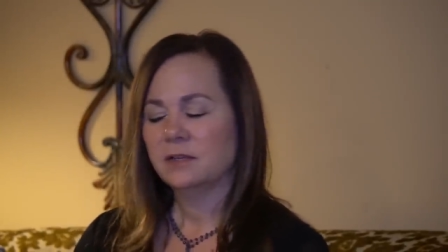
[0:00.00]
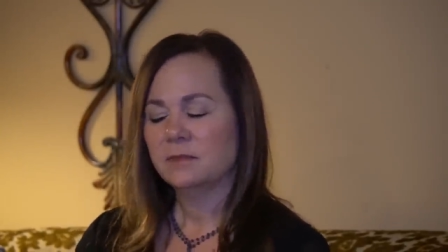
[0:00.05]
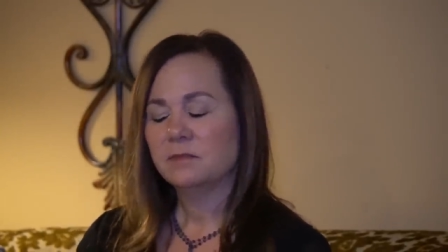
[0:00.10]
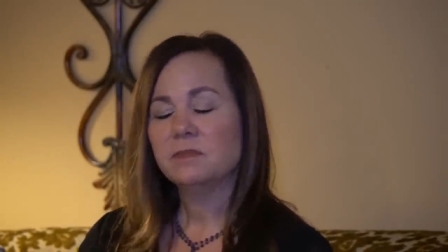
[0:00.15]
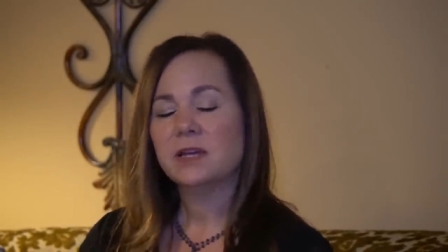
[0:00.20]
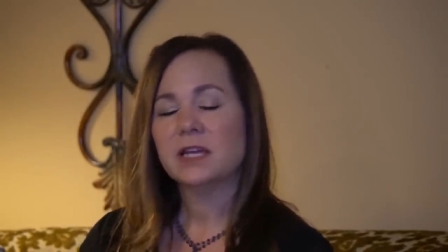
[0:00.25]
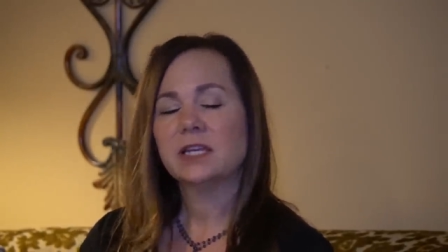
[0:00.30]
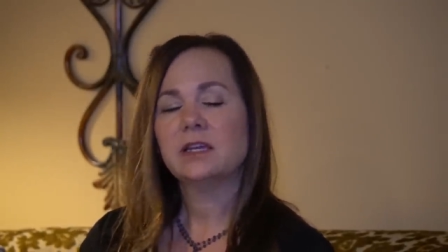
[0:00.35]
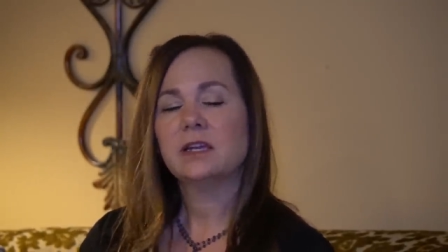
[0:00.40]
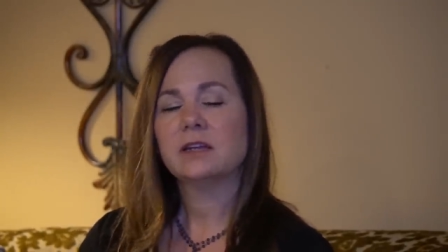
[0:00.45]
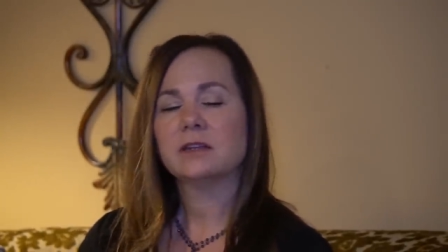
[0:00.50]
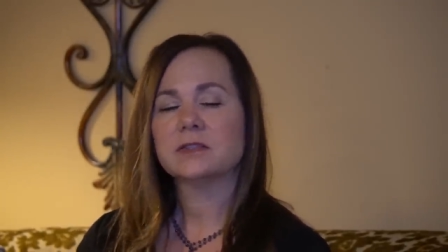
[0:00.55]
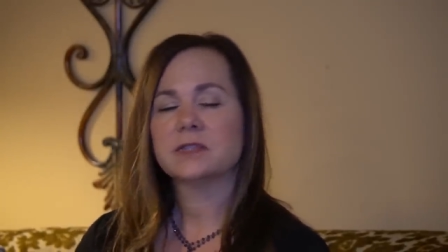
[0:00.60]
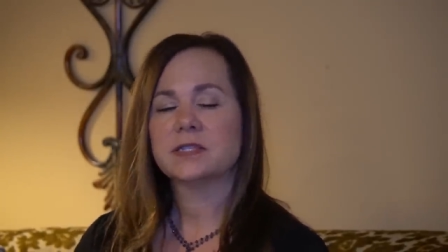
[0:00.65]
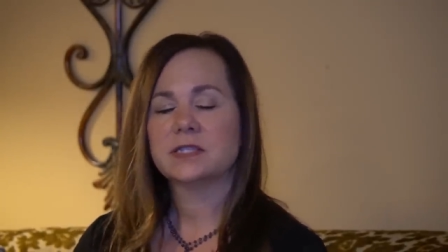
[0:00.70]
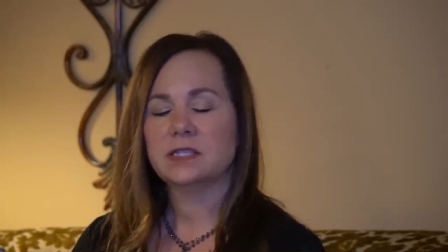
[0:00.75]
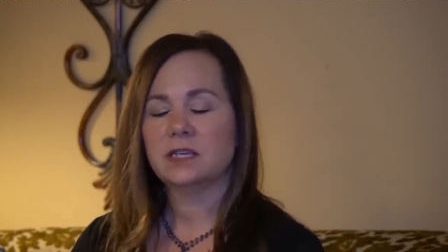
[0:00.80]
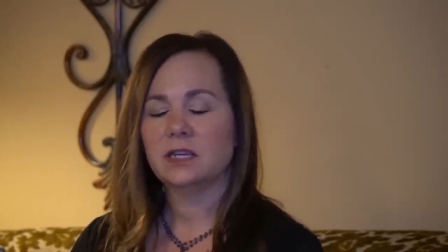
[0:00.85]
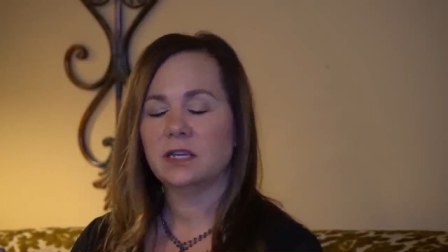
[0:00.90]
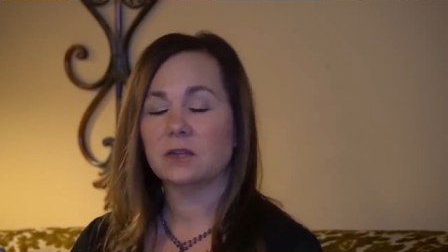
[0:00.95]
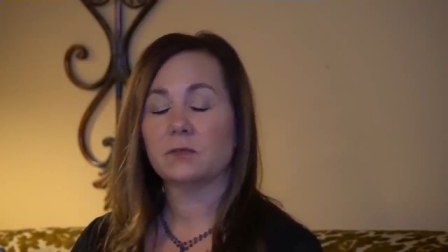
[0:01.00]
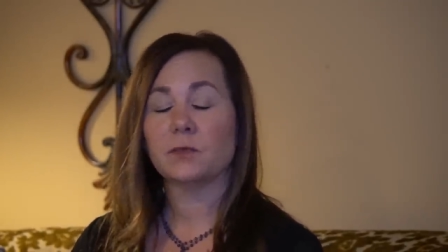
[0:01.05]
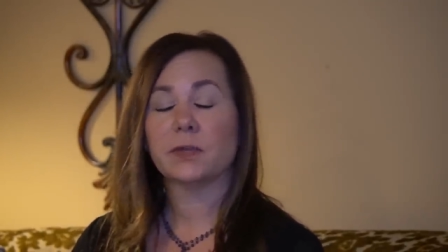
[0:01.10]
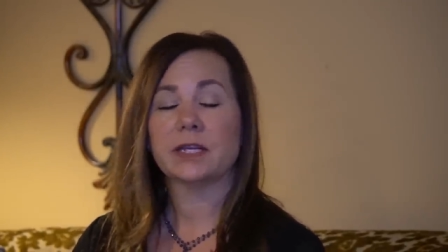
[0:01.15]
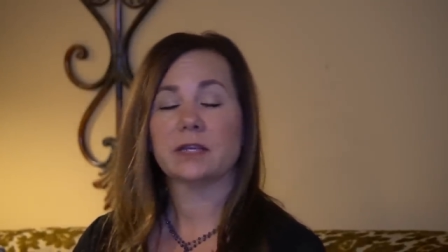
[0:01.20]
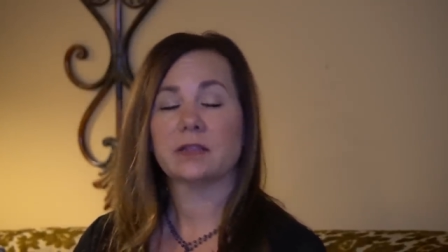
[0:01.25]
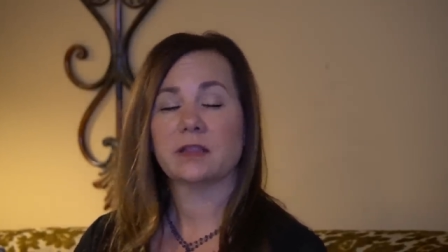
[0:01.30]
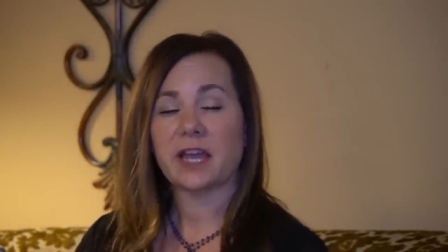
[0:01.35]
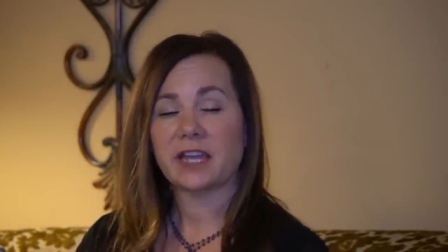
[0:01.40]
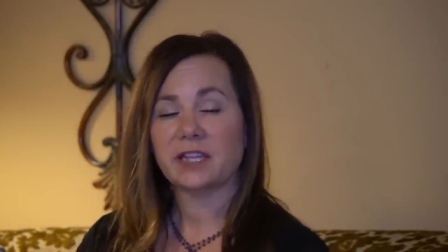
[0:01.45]
many are seeing
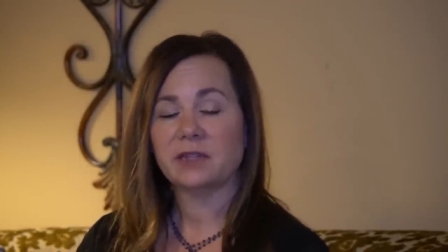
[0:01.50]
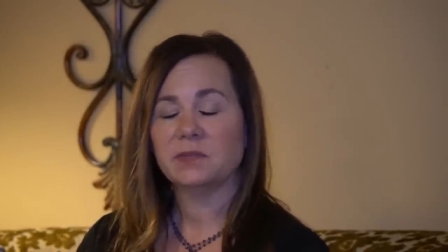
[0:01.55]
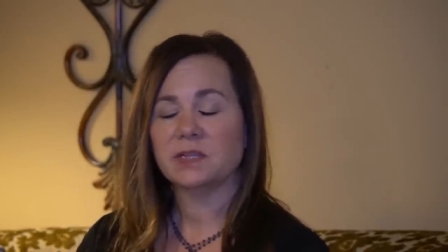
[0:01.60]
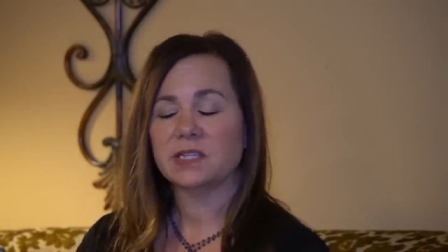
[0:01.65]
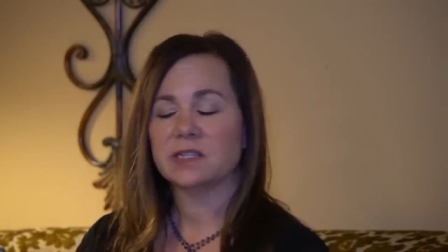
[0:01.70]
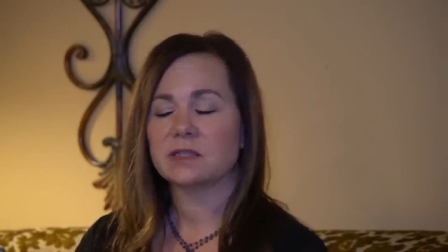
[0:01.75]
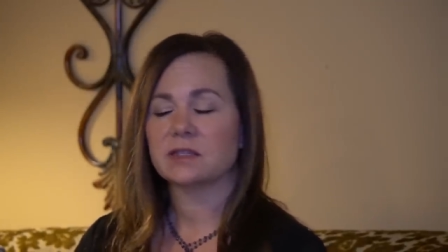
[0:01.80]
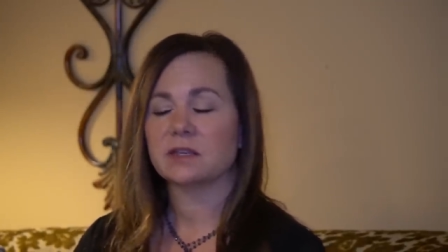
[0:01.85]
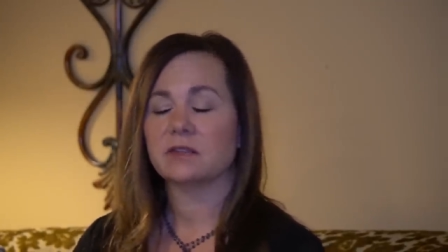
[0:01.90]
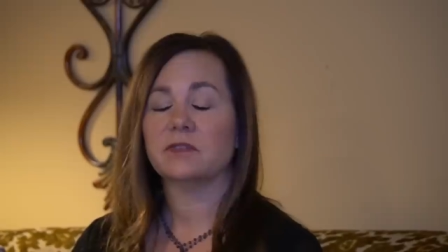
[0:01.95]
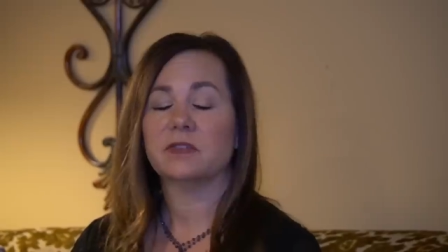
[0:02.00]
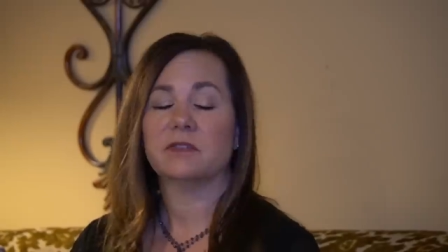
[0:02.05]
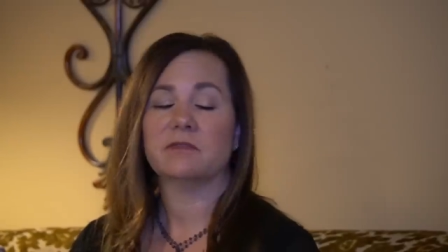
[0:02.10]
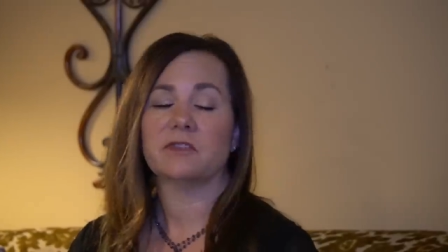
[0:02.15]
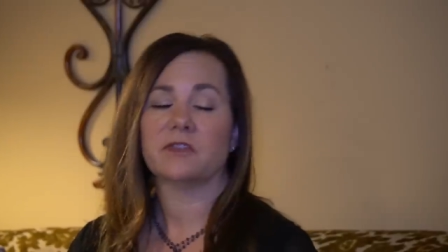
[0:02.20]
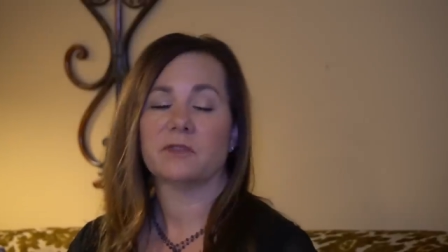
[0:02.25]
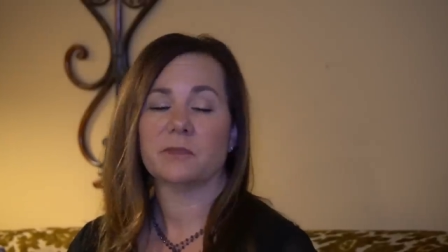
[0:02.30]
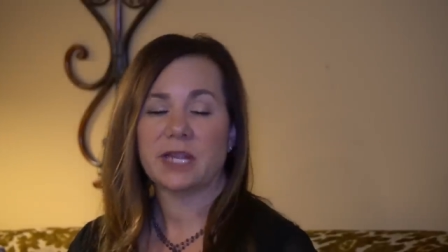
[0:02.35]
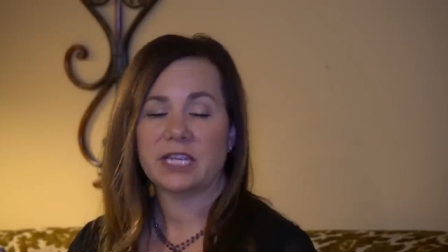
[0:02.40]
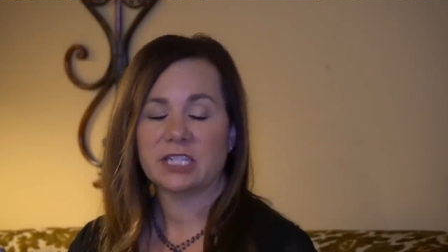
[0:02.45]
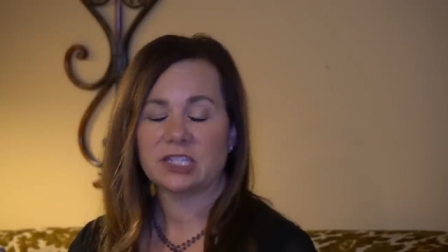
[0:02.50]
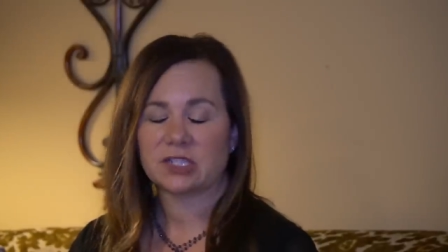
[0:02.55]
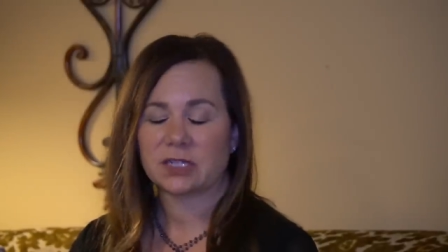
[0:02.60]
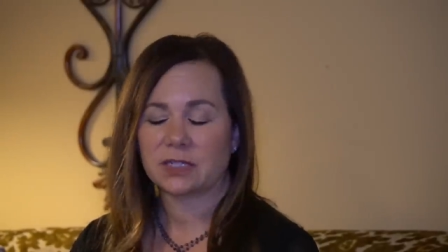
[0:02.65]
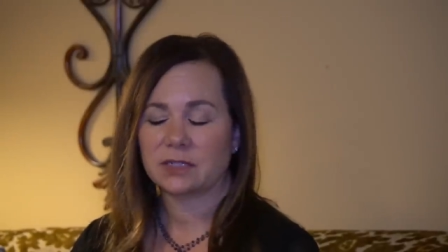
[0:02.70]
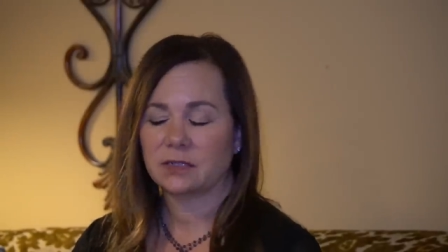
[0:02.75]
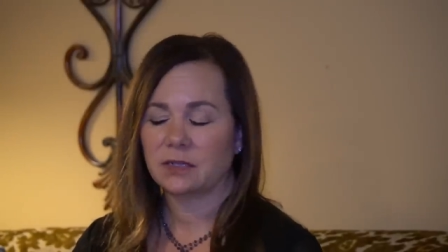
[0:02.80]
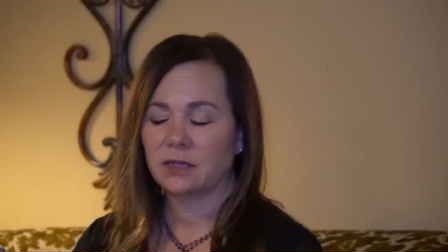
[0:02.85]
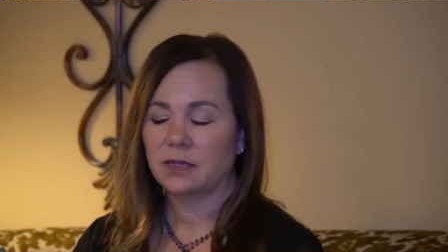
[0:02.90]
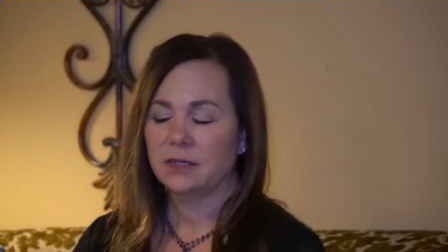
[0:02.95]
realignments of
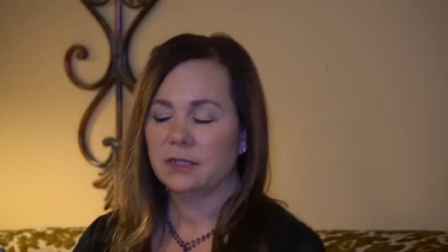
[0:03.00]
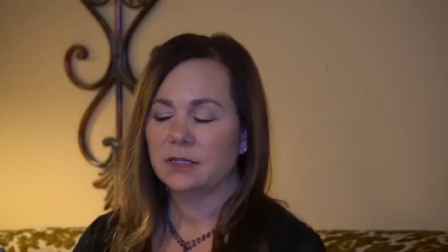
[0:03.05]
information.